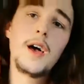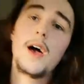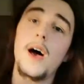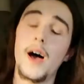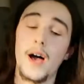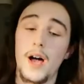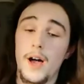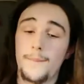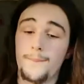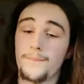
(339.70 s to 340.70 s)

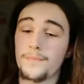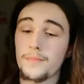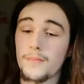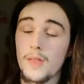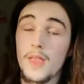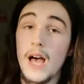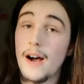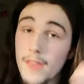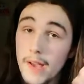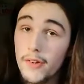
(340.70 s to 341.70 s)

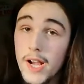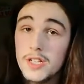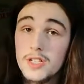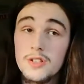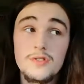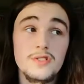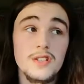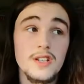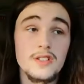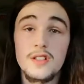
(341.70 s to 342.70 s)
I've never actually used
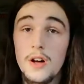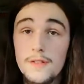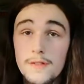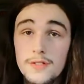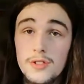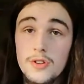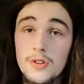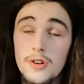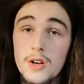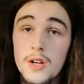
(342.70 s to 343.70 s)
this stuff,
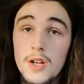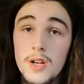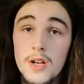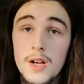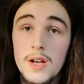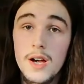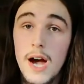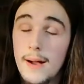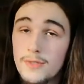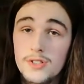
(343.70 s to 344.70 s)
so
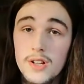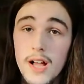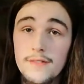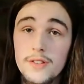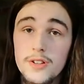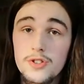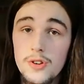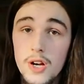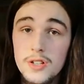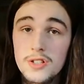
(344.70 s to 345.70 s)
I'm just gonna have to
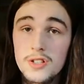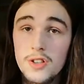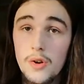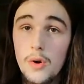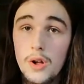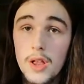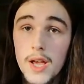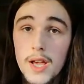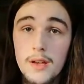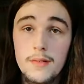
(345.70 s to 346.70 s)
trust the
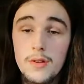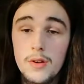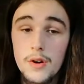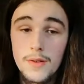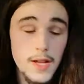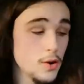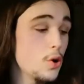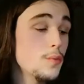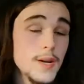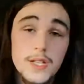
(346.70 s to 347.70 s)
quality of it.
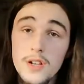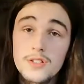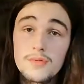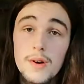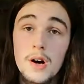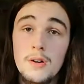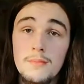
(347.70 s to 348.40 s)
Hope it does well.